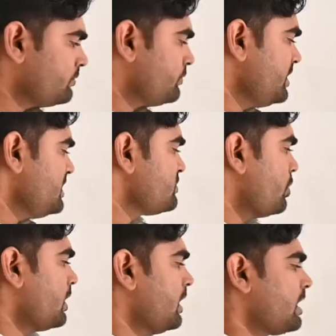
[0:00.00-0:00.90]
These
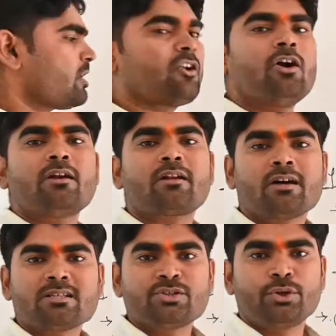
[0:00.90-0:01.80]
all are
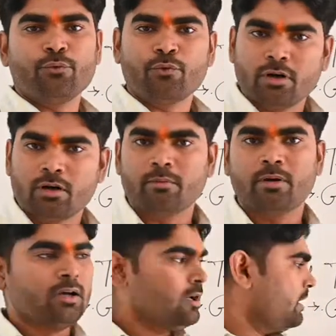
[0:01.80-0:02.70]
non-transitive verb
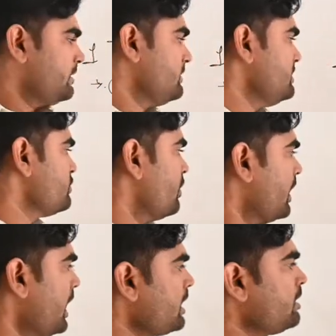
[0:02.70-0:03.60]
and these all
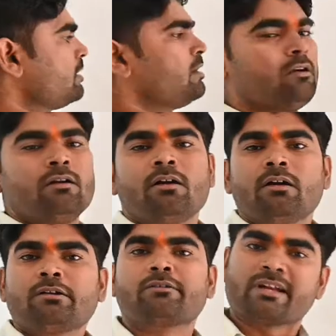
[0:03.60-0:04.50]
are
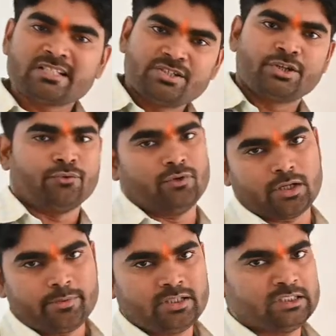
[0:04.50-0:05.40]
transitive
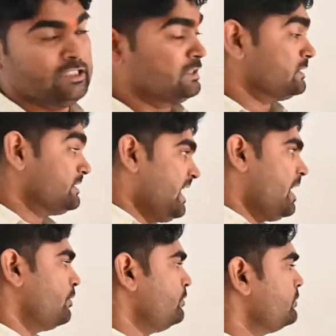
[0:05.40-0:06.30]
verb.
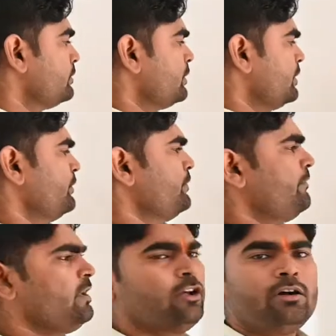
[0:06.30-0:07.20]
Now we
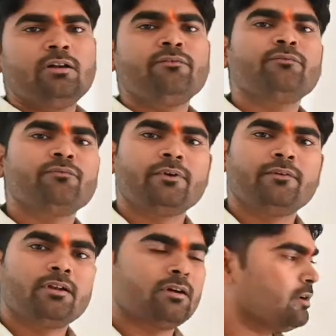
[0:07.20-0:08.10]

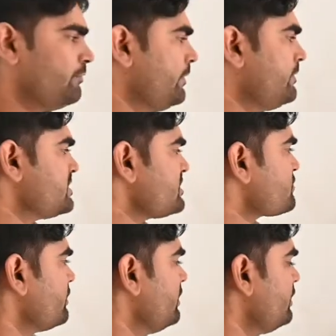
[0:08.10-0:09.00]
will
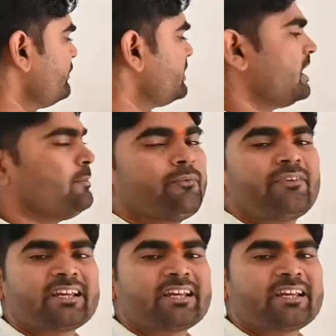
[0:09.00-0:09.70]
just learn with the help of an